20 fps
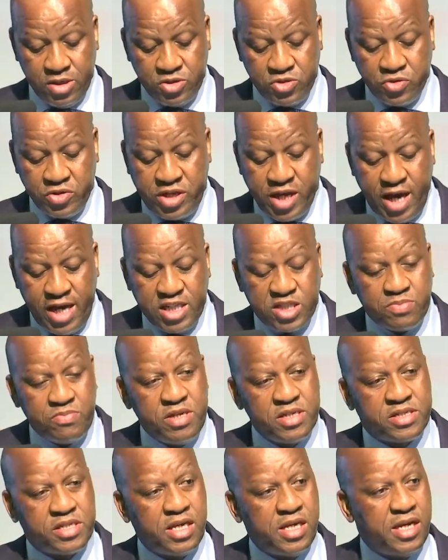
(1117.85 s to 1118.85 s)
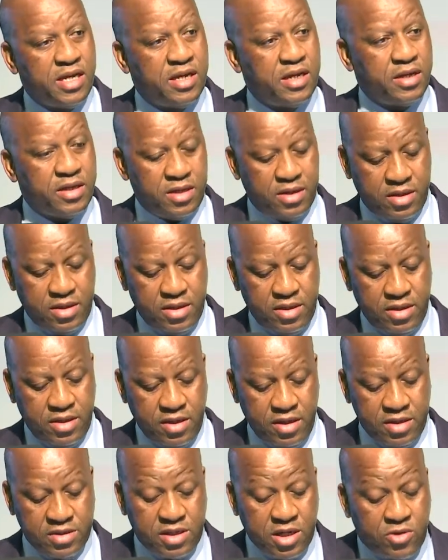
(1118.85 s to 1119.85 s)
Today's meeting
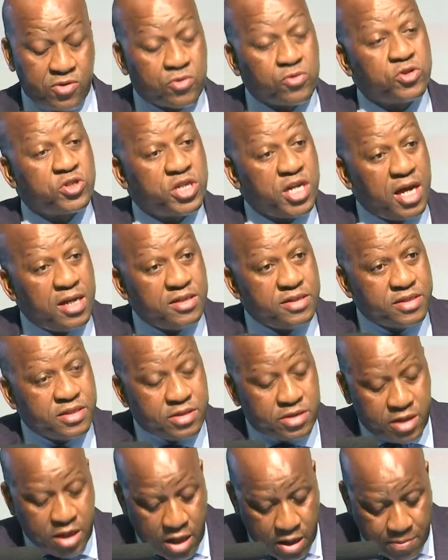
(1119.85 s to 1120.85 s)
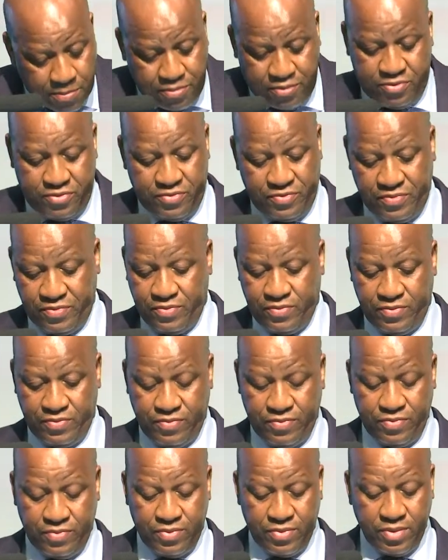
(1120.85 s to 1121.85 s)
is a crucial step
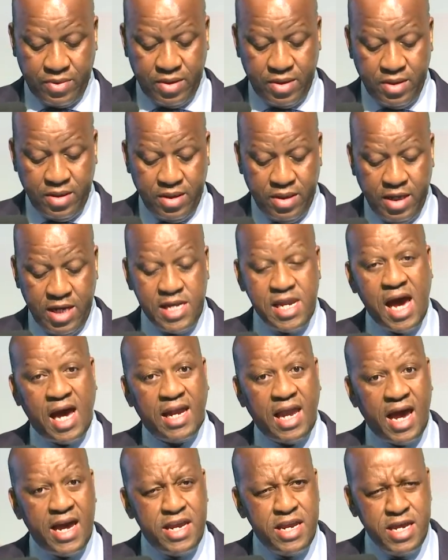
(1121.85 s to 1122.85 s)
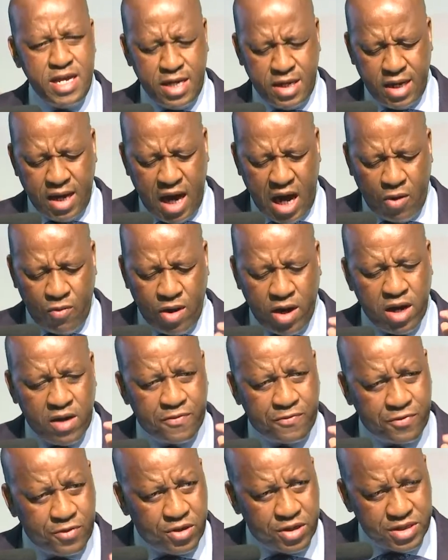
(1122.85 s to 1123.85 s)
in aligning our
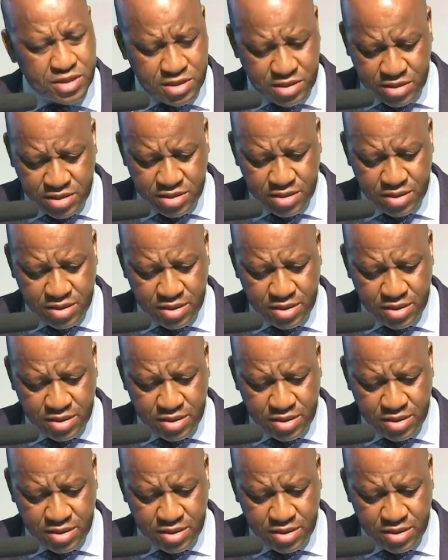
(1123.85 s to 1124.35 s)
efforts